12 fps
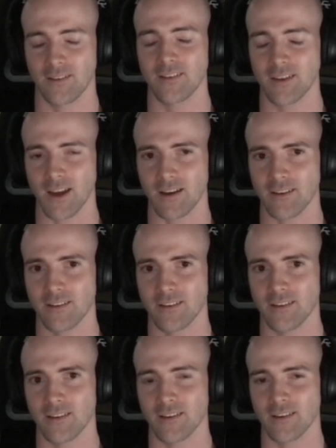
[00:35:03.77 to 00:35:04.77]

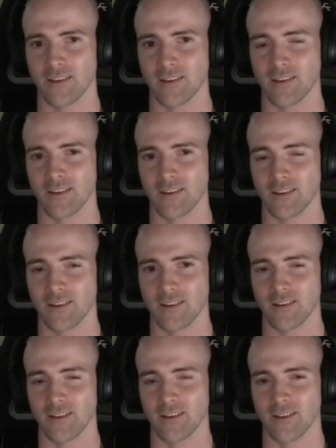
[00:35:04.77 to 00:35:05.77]

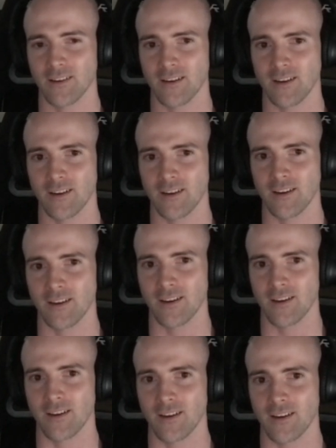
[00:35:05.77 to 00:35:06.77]

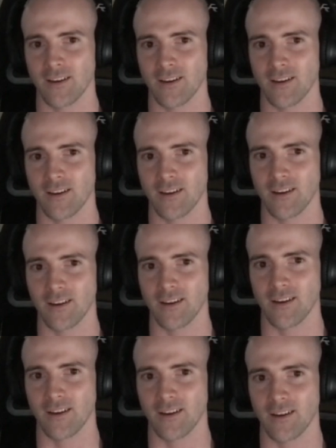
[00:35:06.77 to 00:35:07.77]

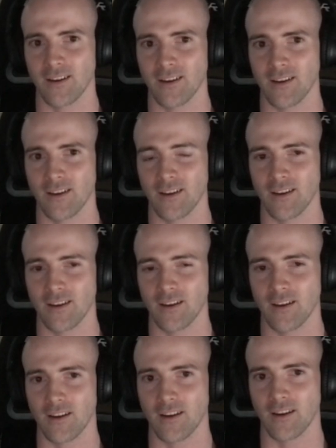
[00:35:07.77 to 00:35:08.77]

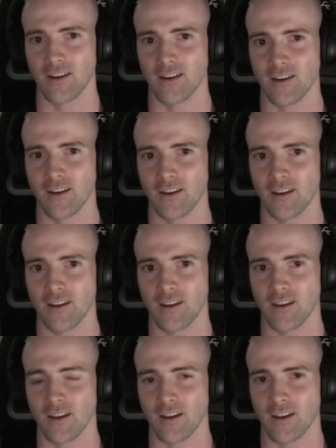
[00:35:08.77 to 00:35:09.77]

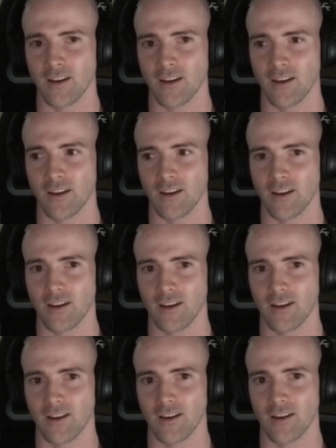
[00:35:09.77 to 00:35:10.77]

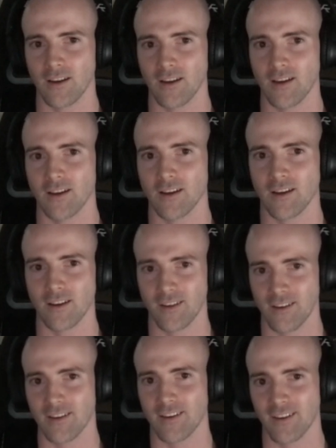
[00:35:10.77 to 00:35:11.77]
This person isn't speaking.